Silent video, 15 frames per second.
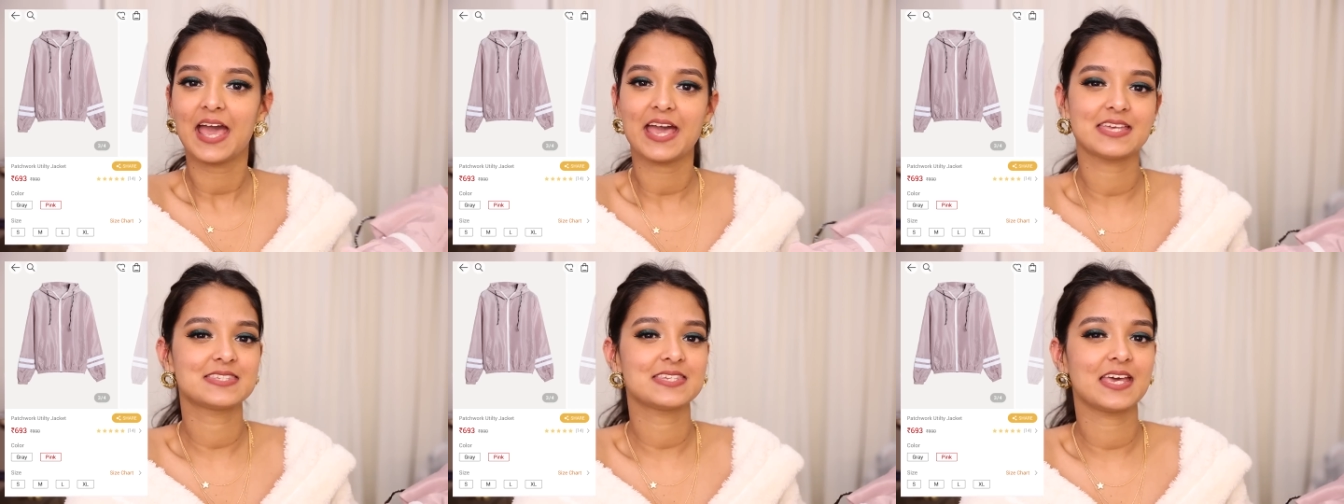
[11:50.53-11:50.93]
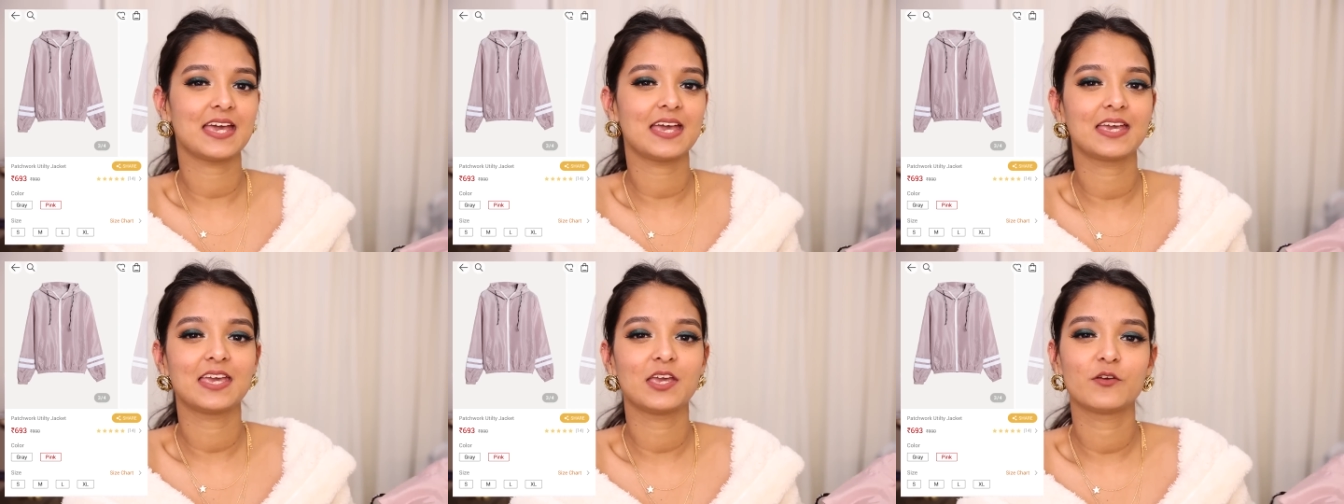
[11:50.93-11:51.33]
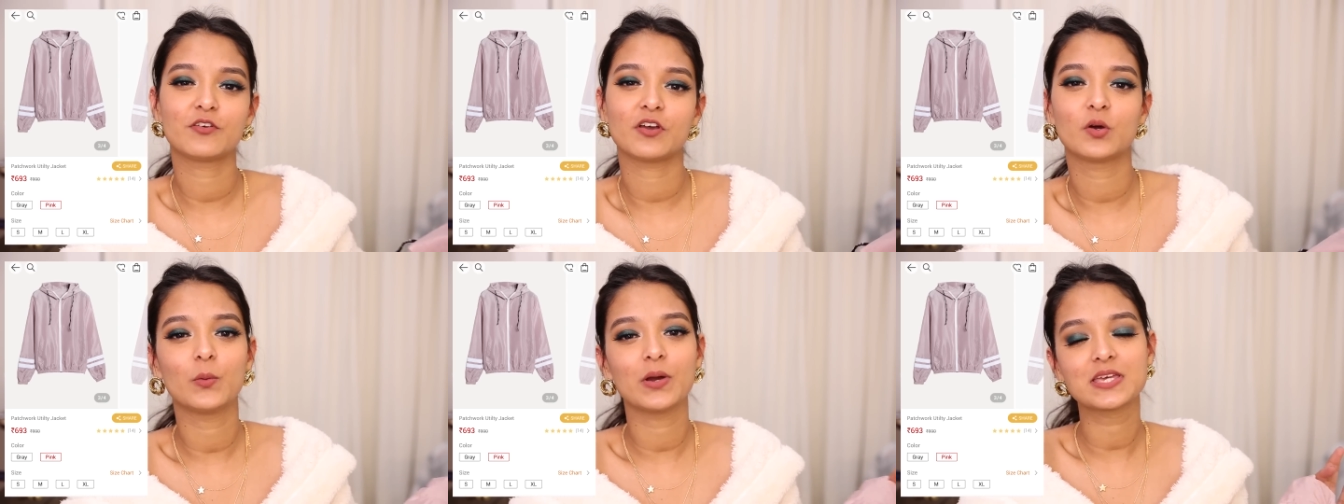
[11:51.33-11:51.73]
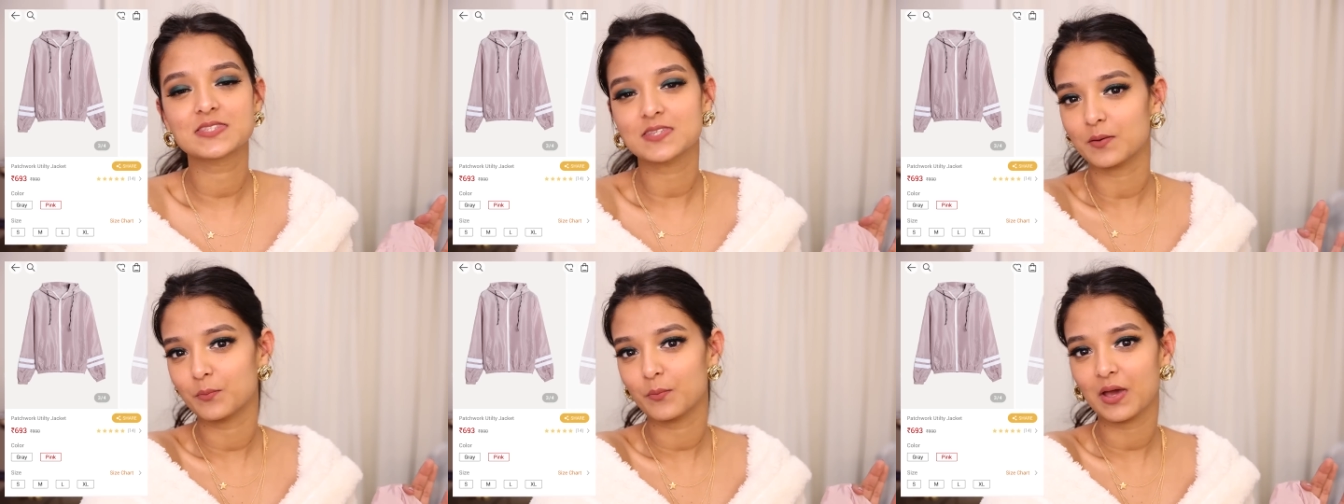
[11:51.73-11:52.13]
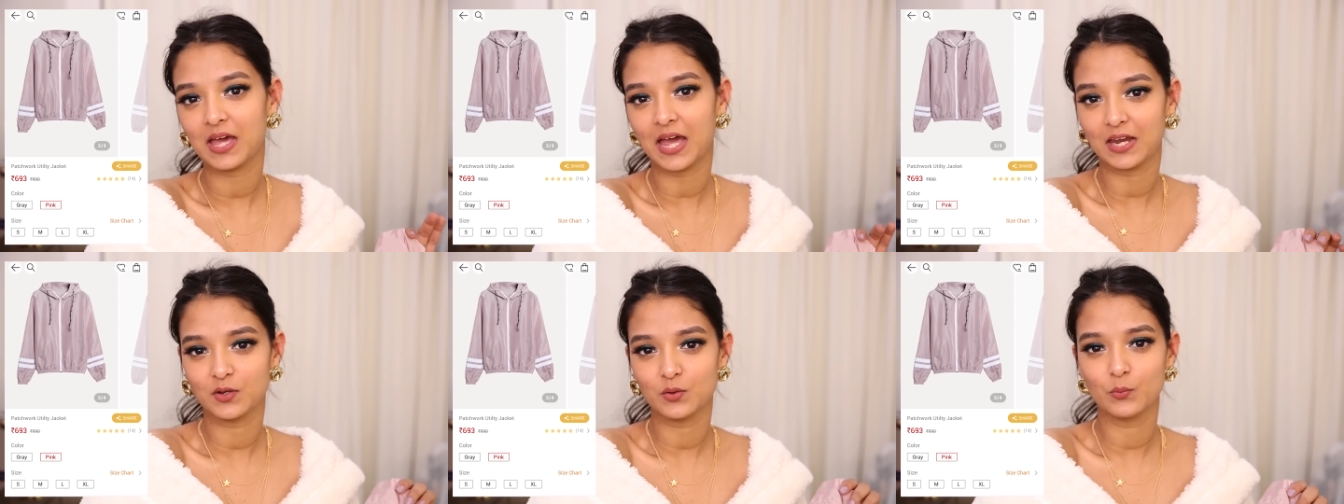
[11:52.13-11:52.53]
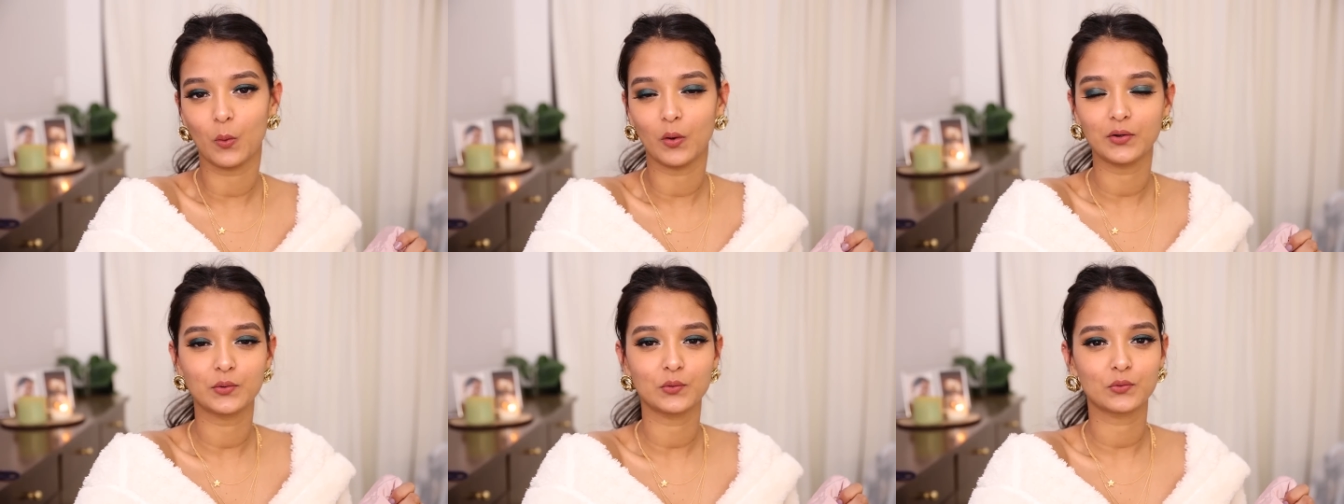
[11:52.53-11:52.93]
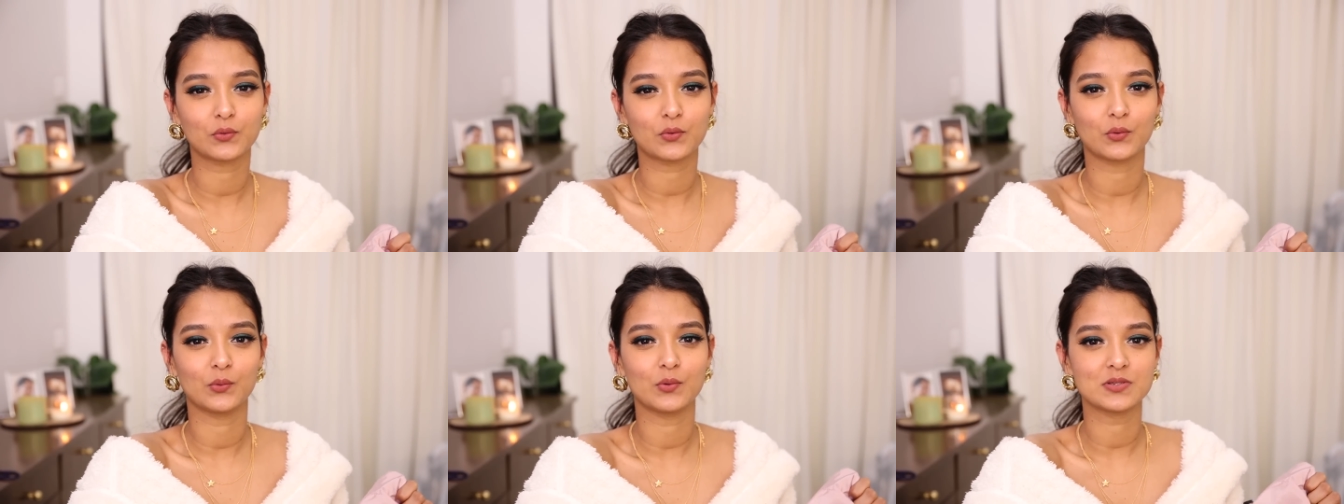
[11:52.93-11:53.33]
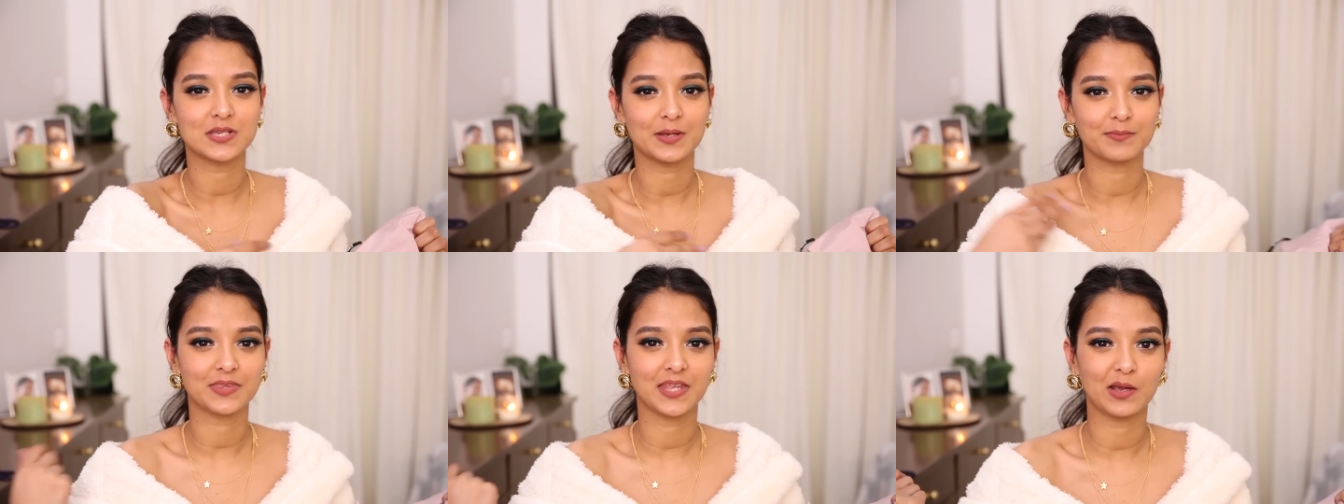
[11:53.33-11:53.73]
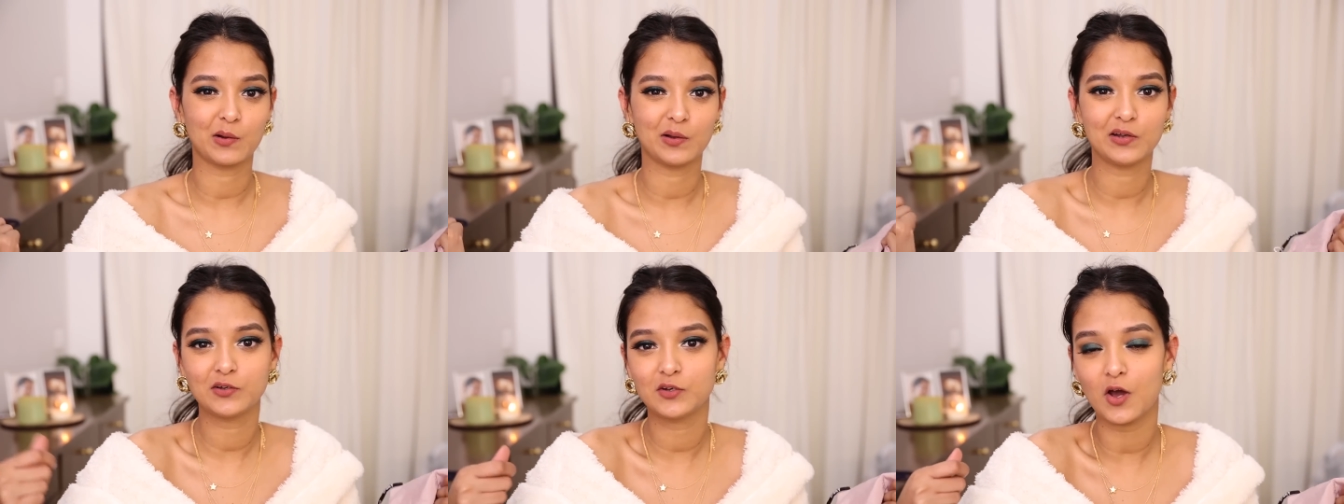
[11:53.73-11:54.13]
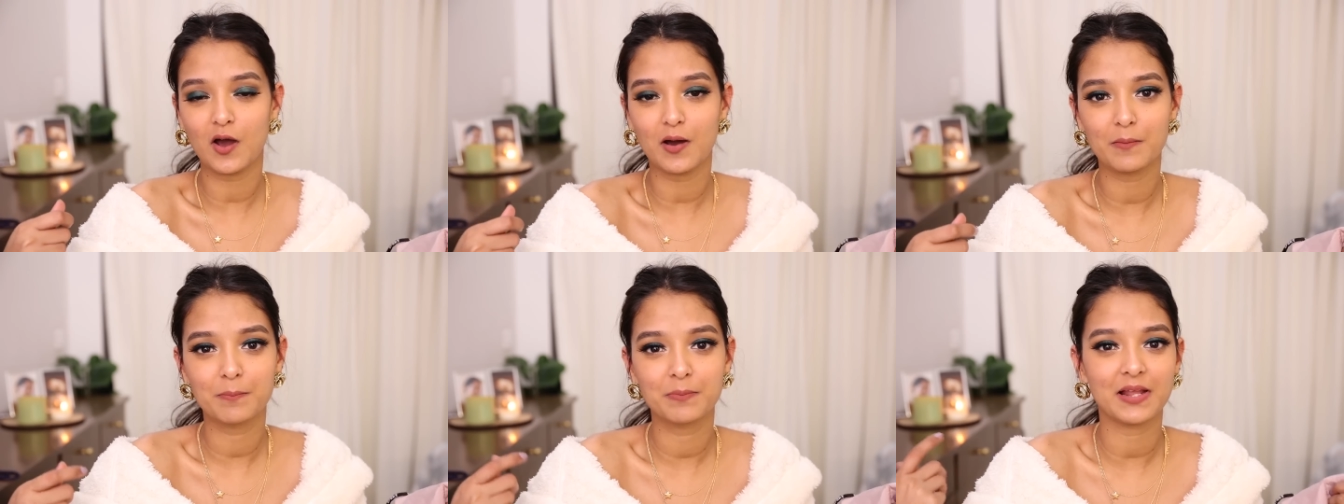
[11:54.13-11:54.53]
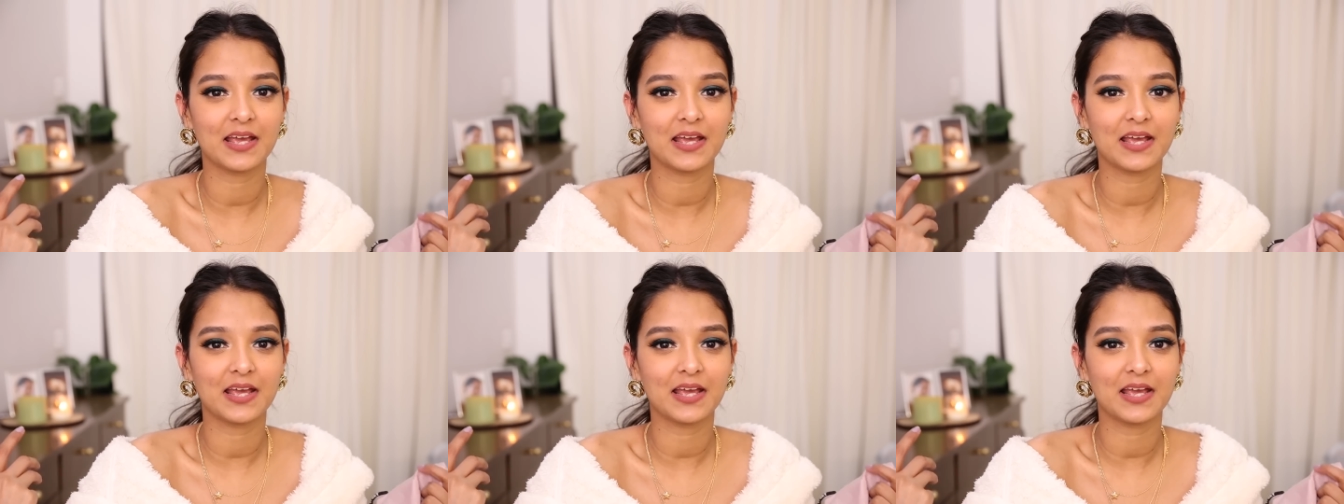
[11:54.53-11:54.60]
Aise hai ki if you're going somewhere and you want to throw something on top,